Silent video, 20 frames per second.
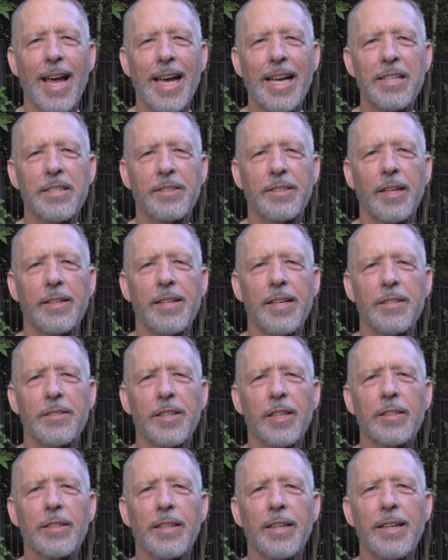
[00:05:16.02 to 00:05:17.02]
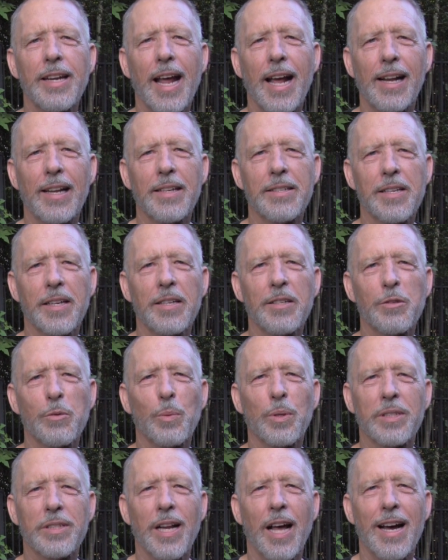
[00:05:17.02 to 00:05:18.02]
A statistical analysis
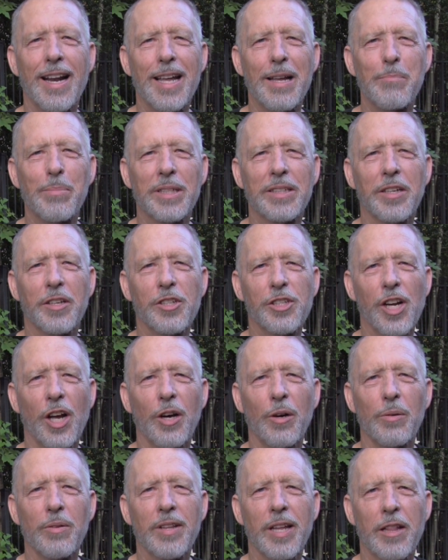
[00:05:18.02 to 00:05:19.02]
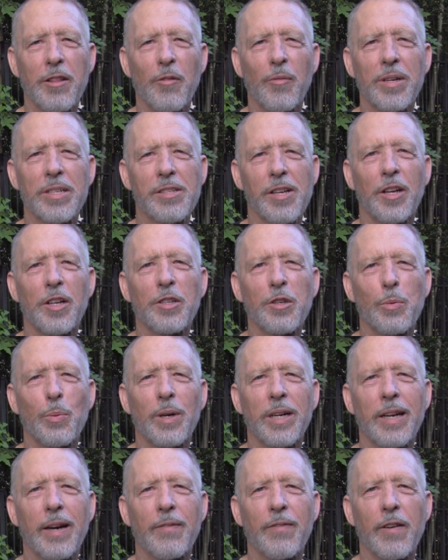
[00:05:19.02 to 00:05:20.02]
was not able to show that the results
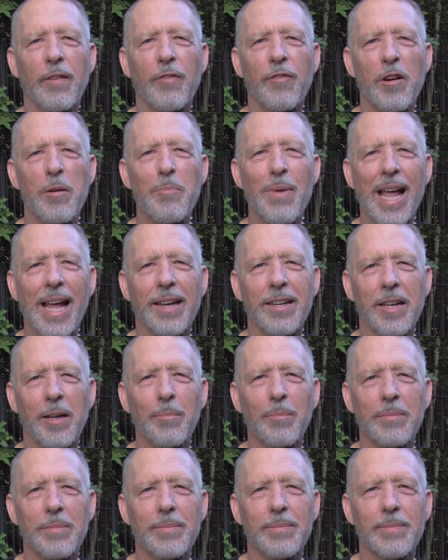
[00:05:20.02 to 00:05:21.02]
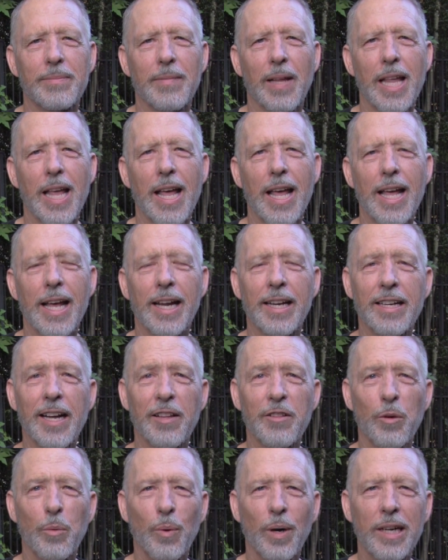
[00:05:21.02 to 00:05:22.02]
were different from random. In
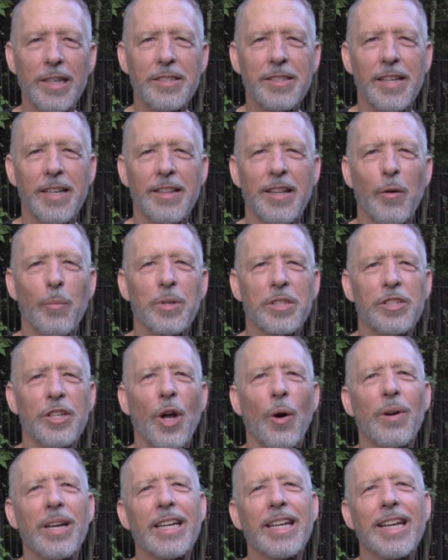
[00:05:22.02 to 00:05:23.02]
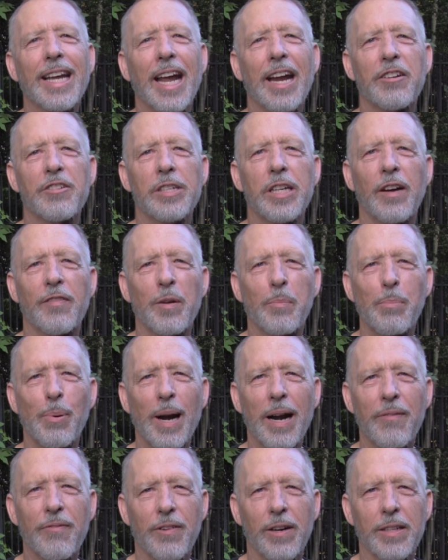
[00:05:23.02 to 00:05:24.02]
other words, there was no indication of a
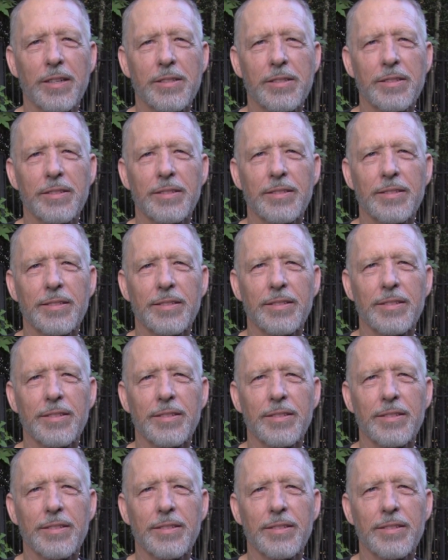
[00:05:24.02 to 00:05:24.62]
preference.